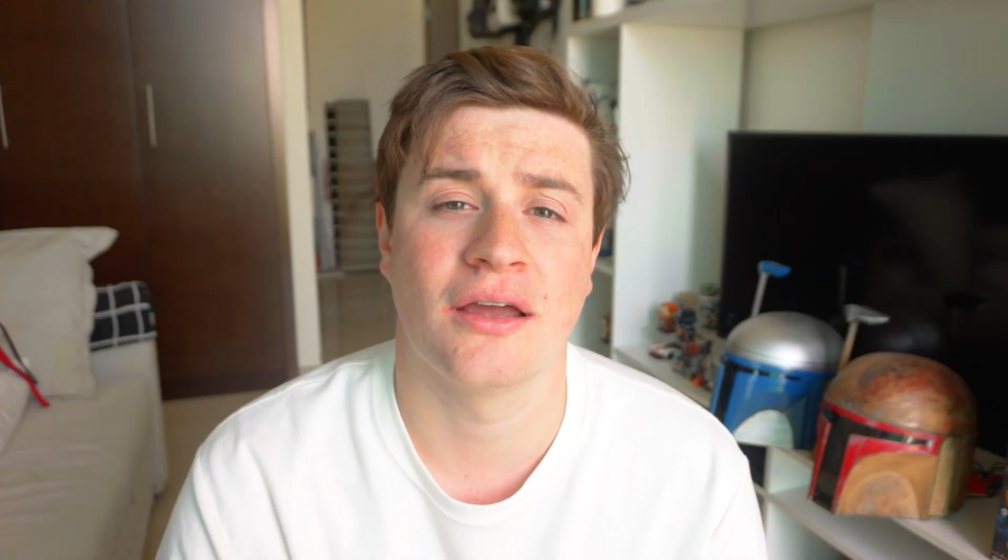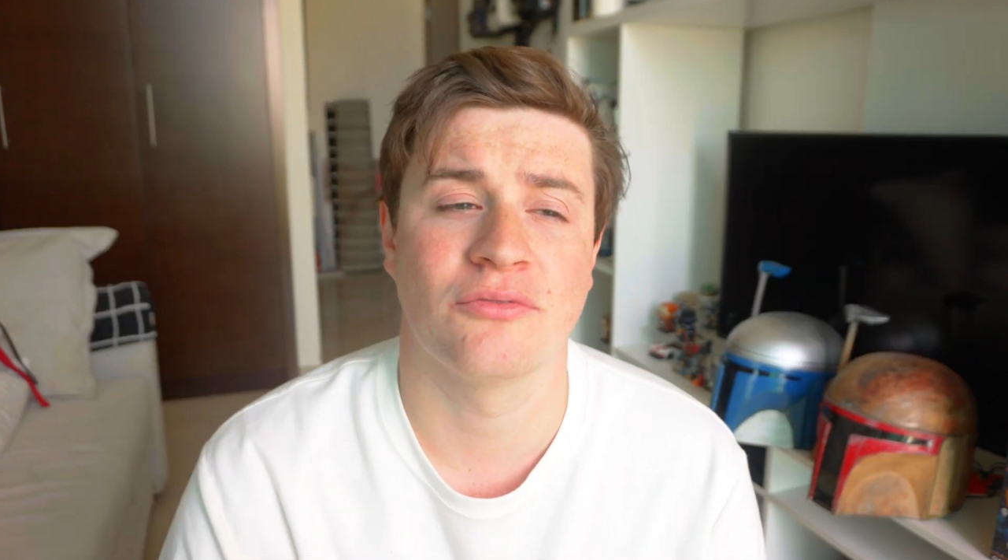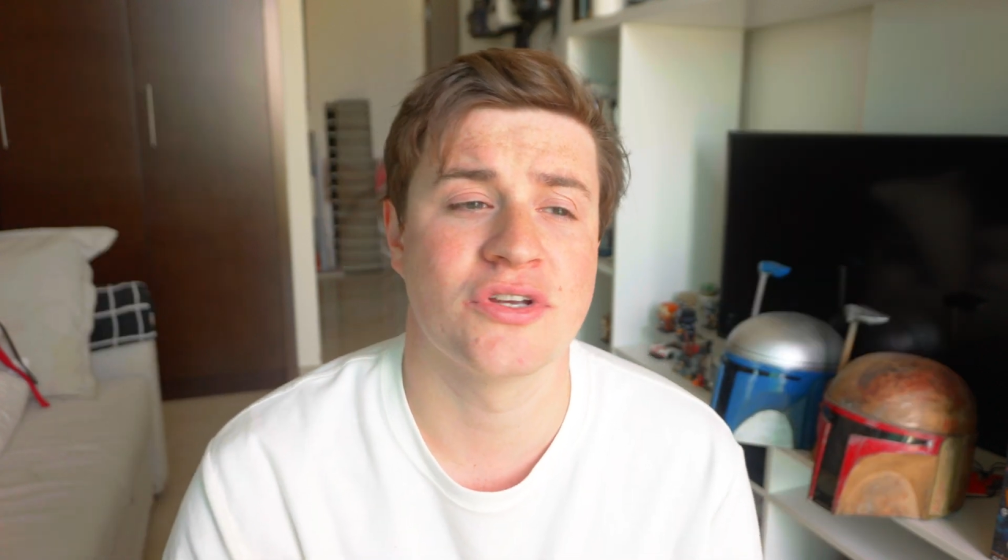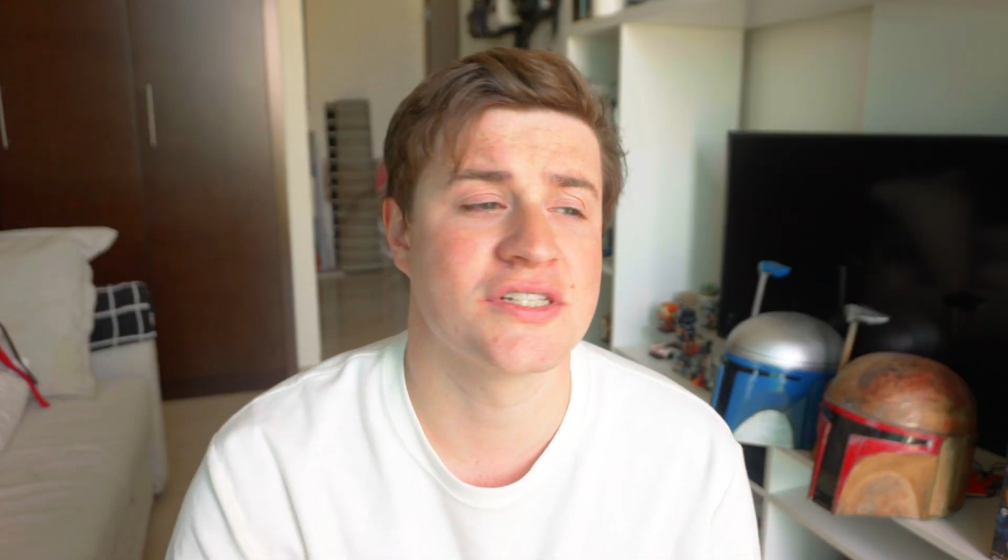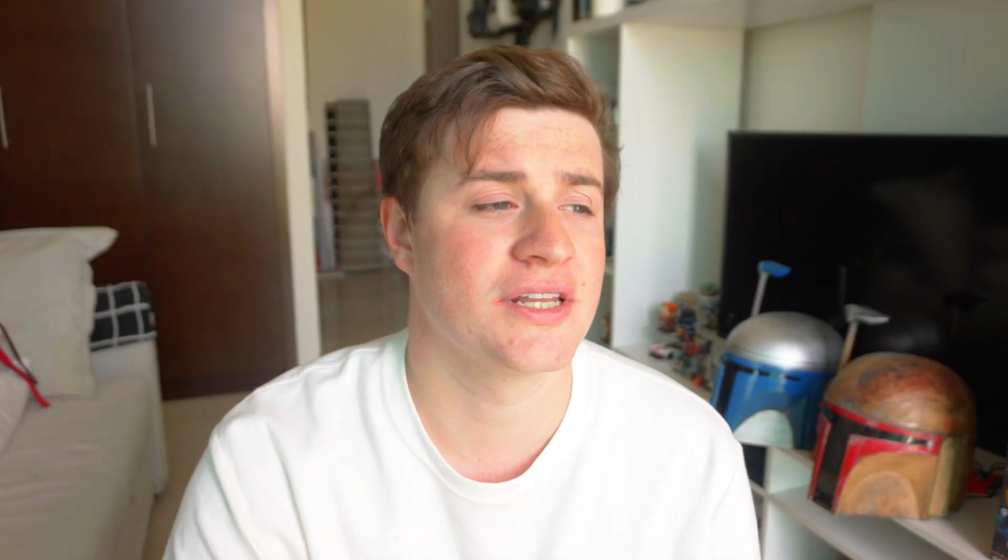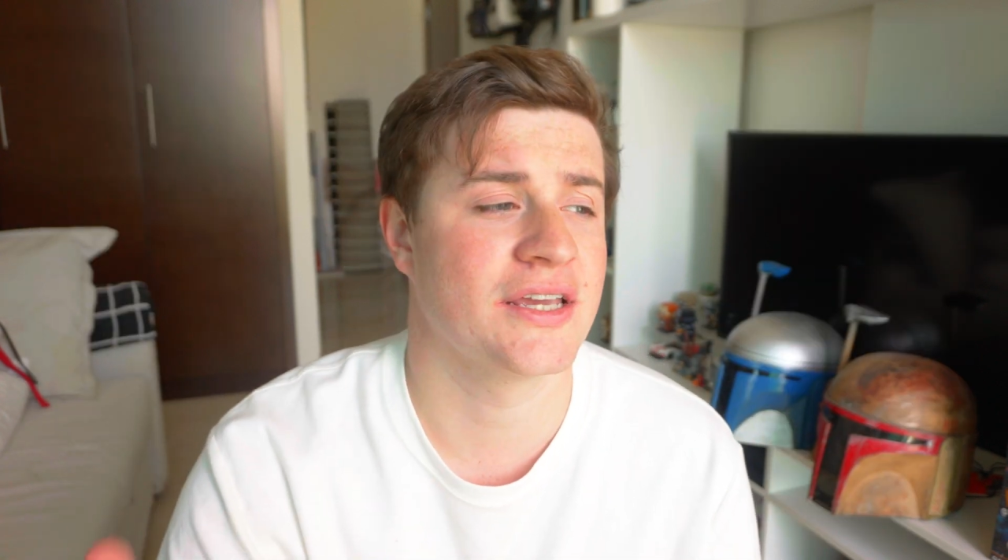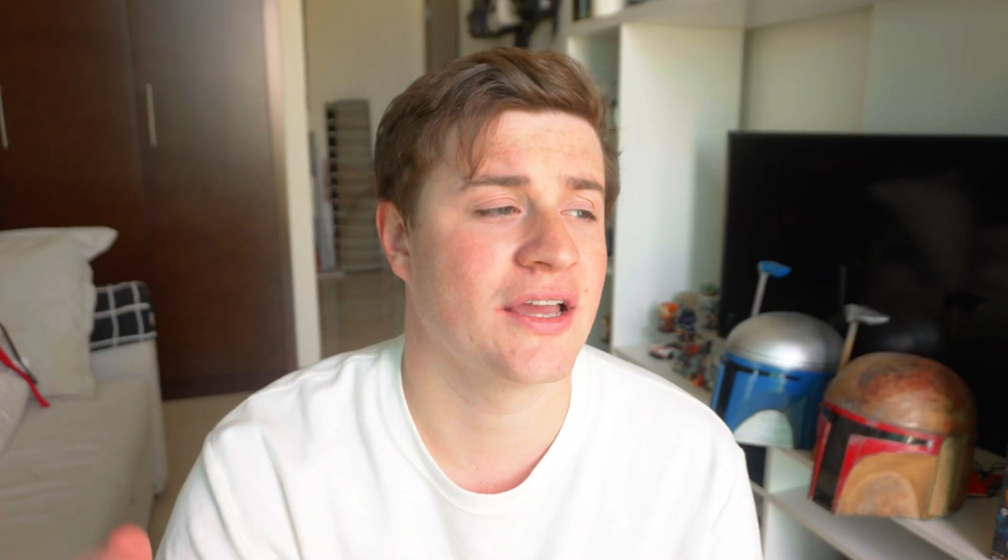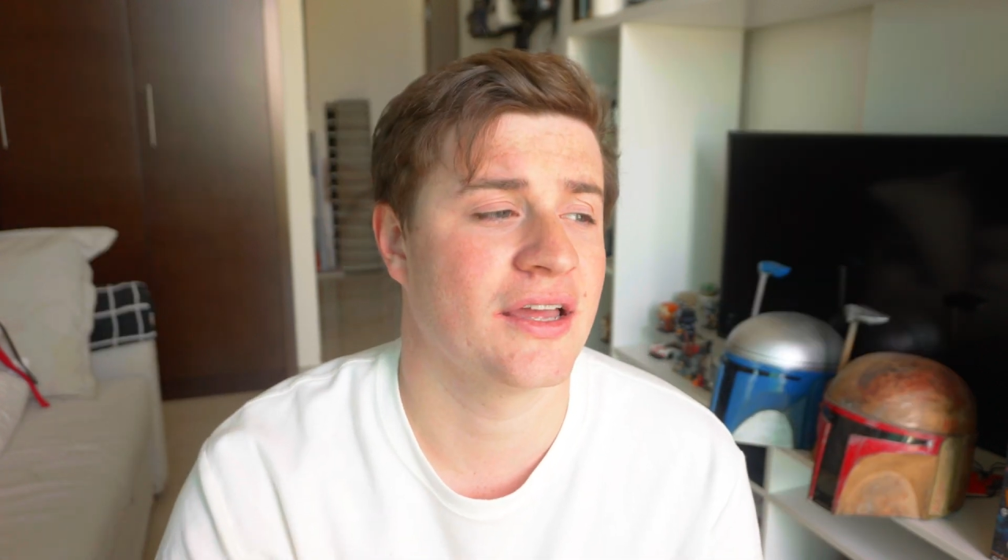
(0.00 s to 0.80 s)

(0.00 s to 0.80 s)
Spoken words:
Recently